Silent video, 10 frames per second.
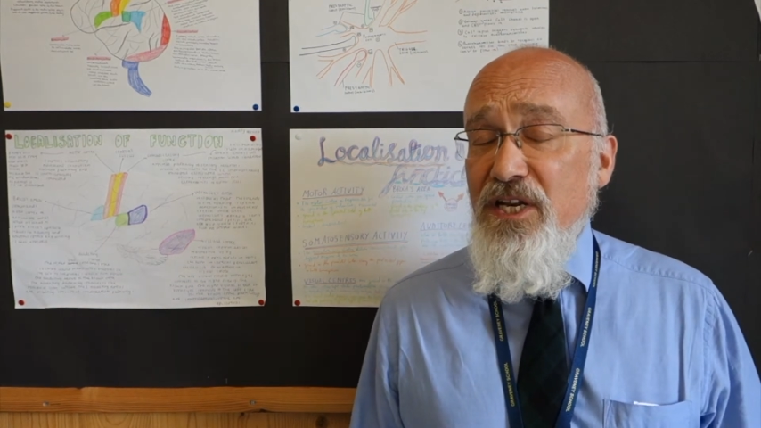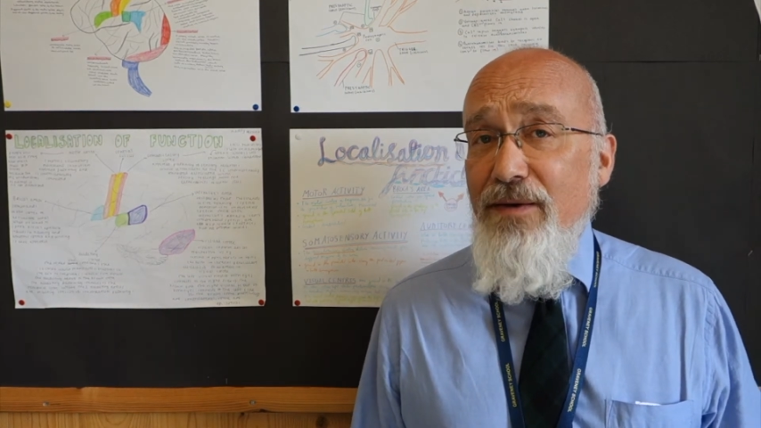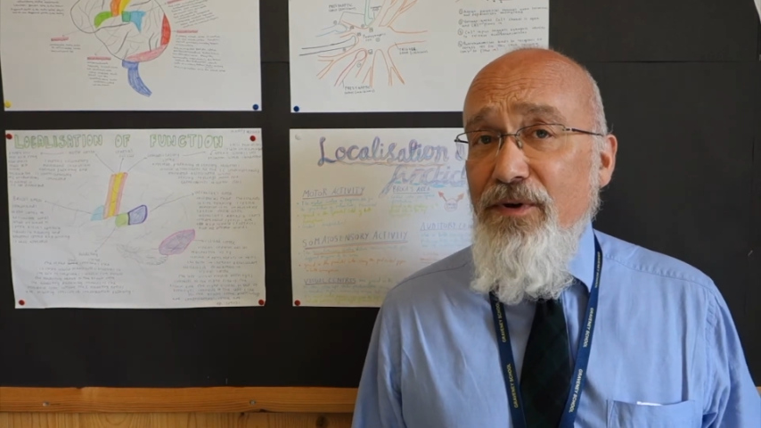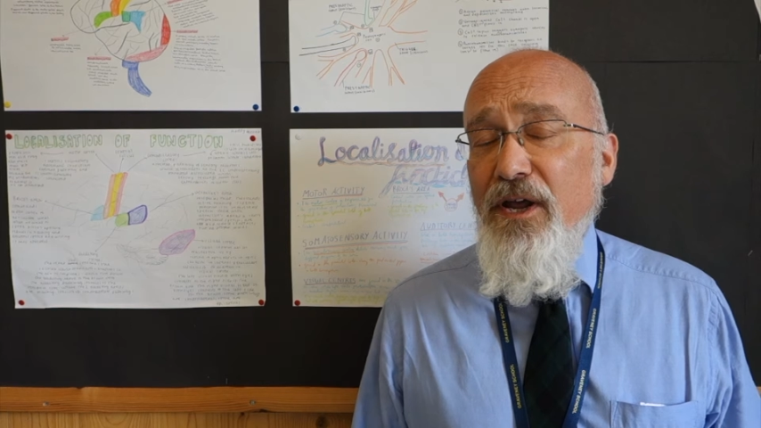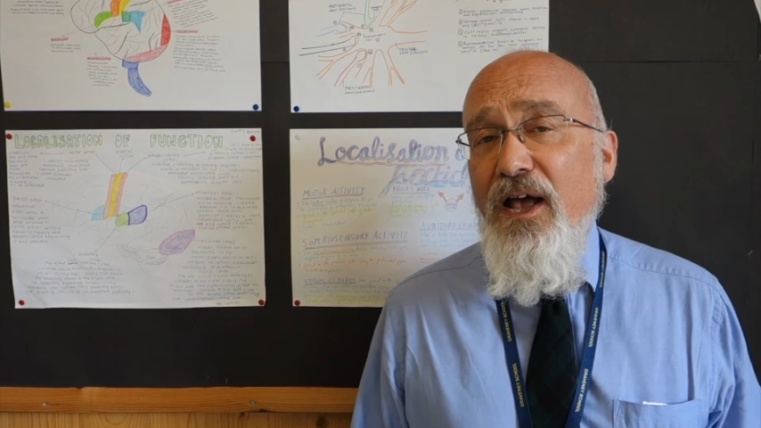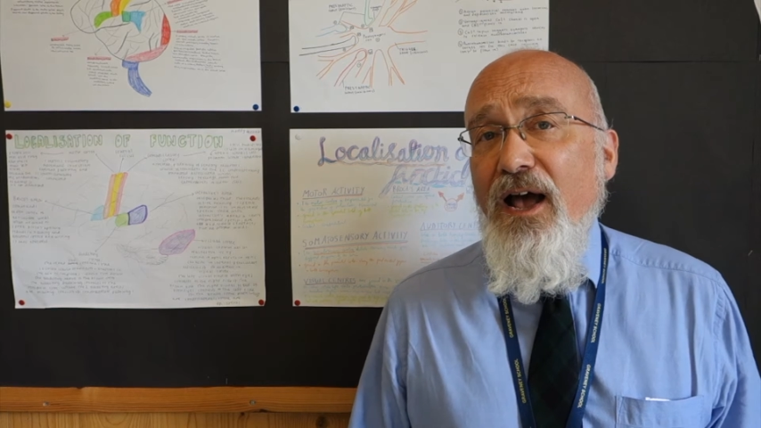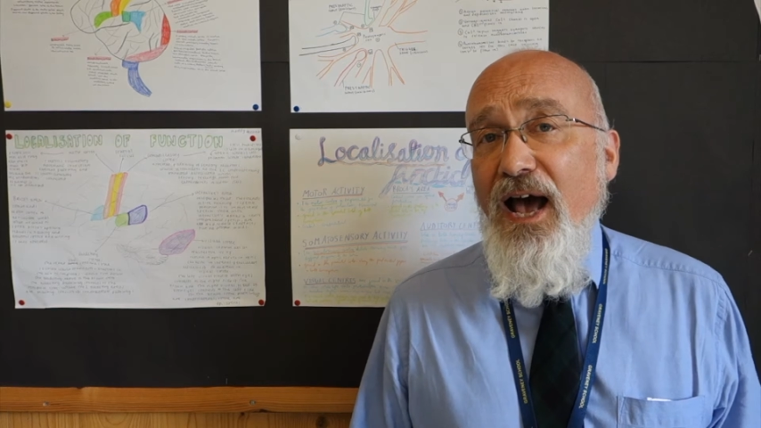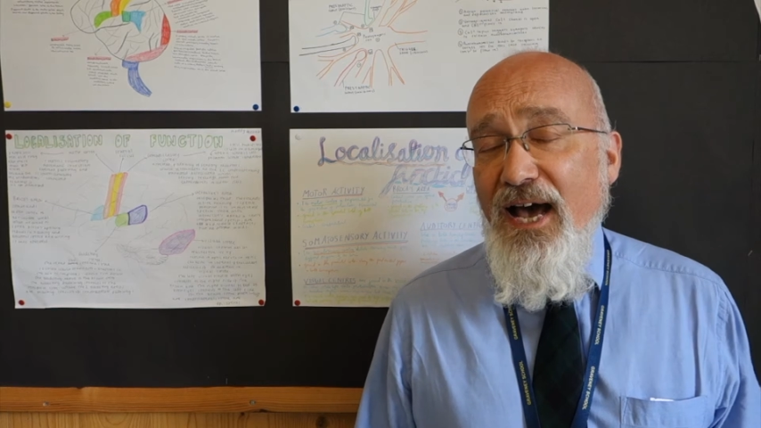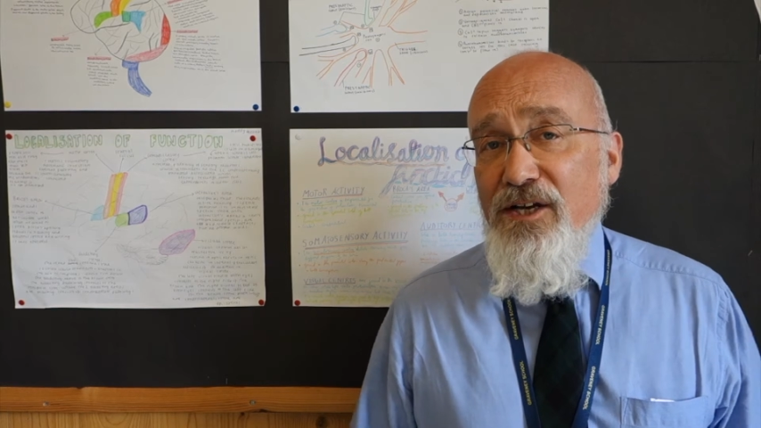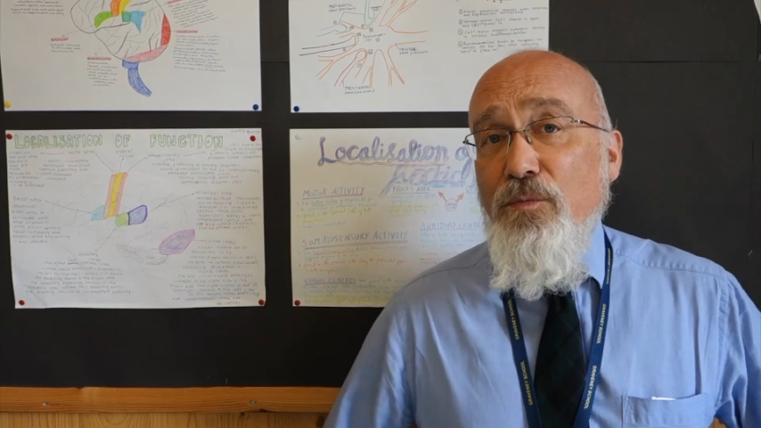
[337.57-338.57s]
Lemon,
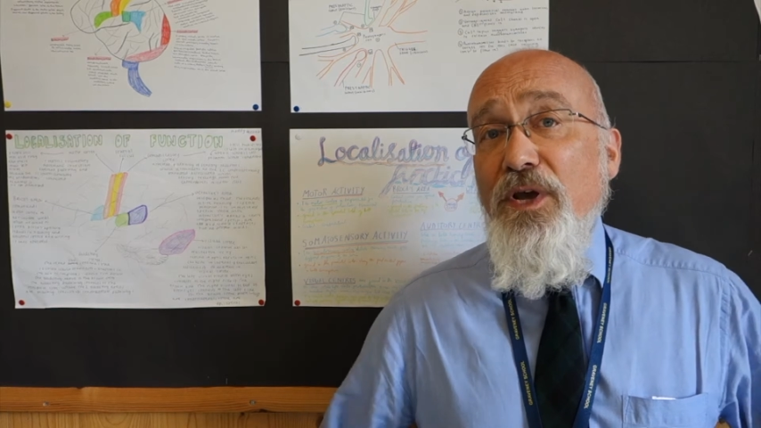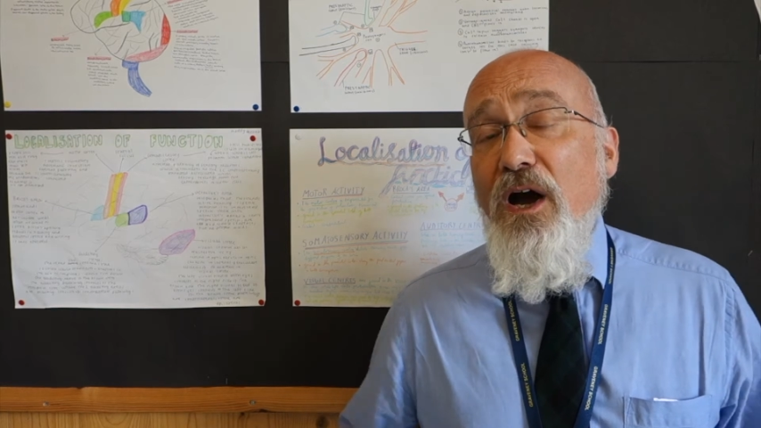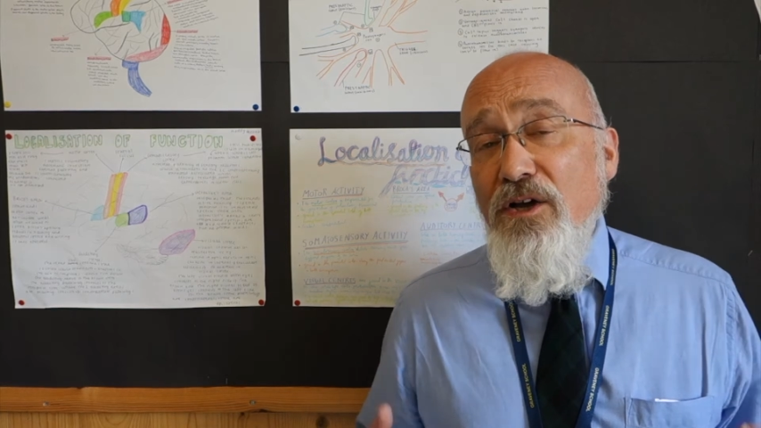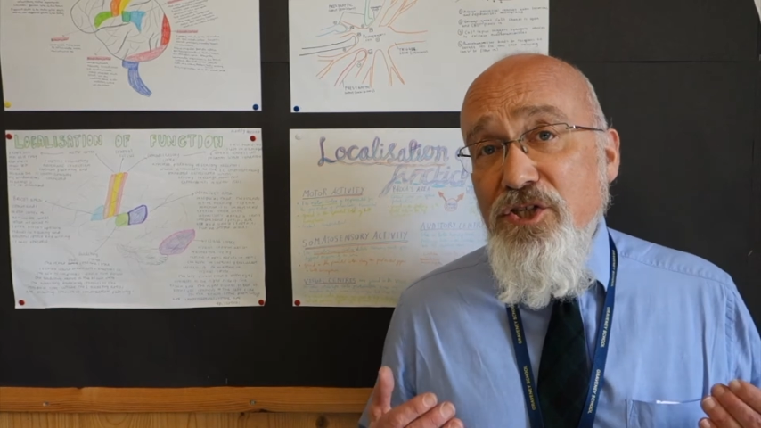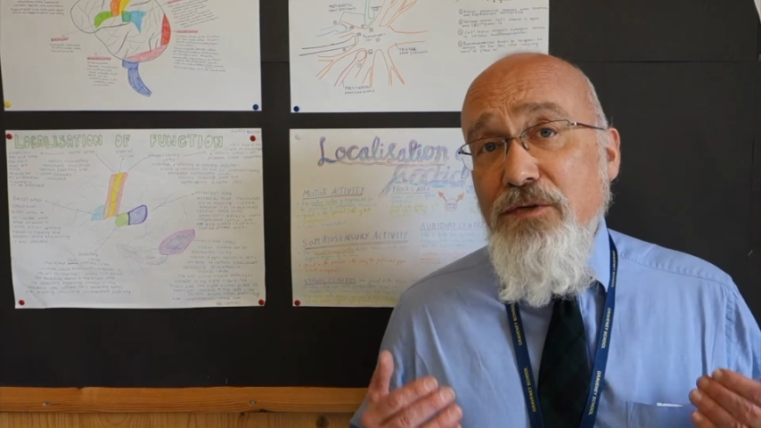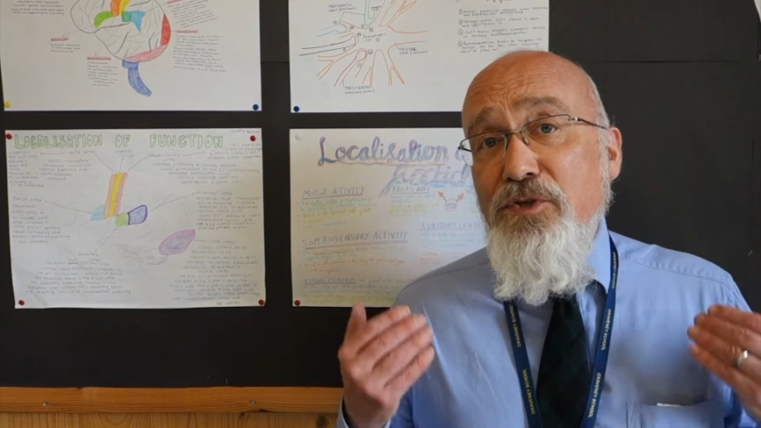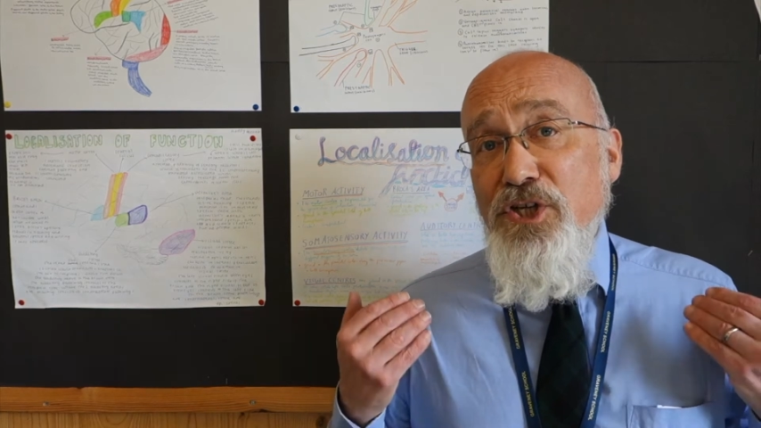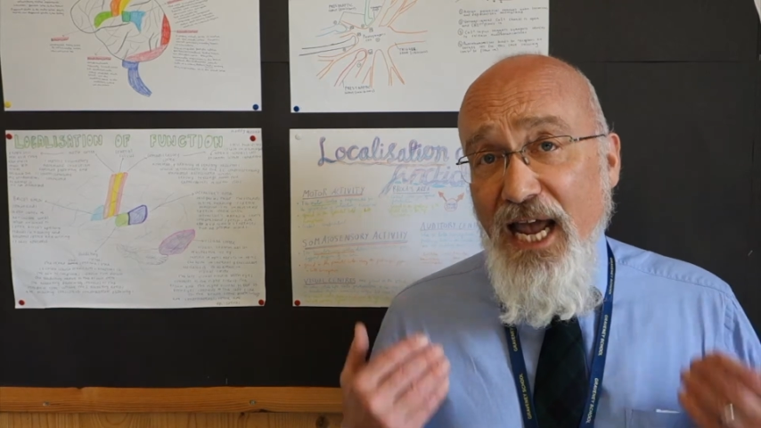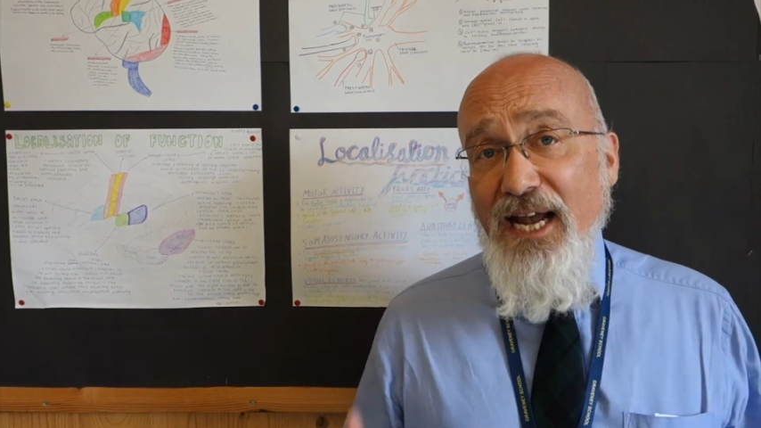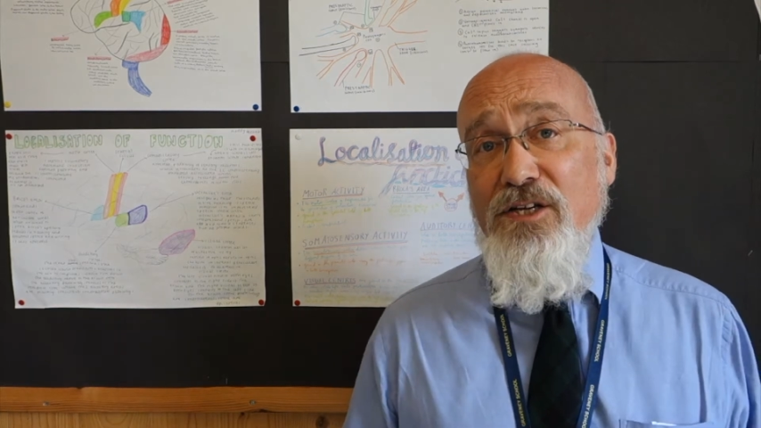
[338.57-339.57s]
and we are
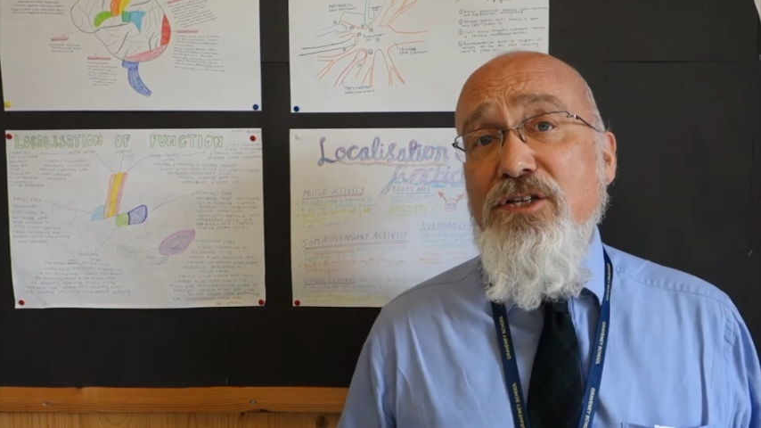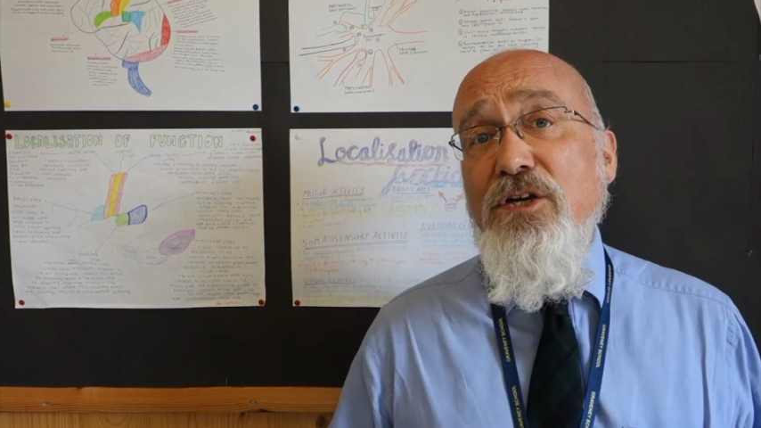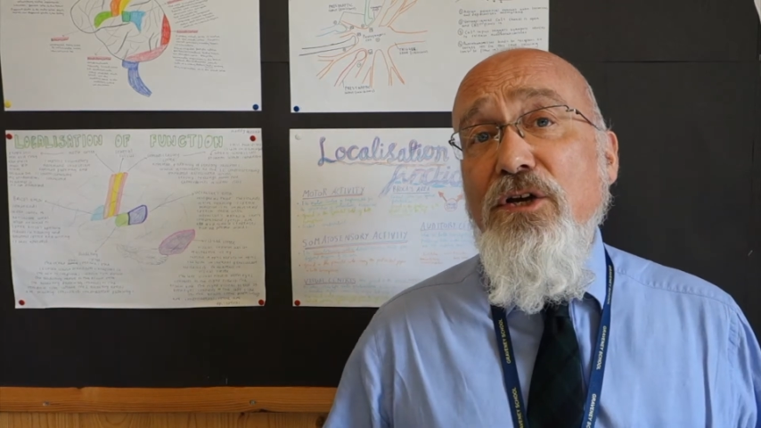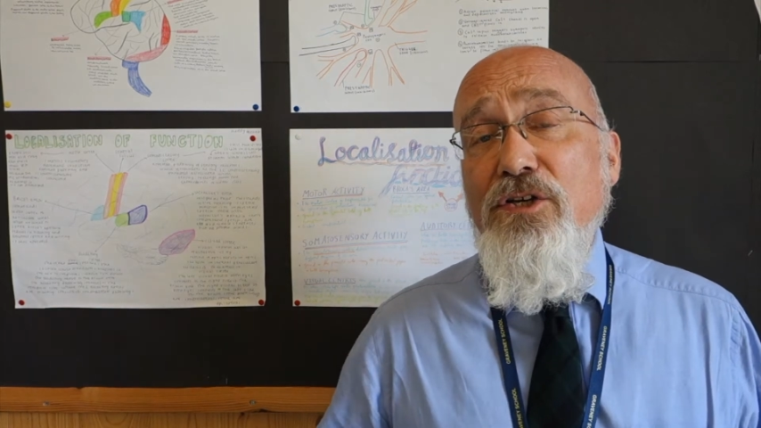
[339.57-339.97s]
subject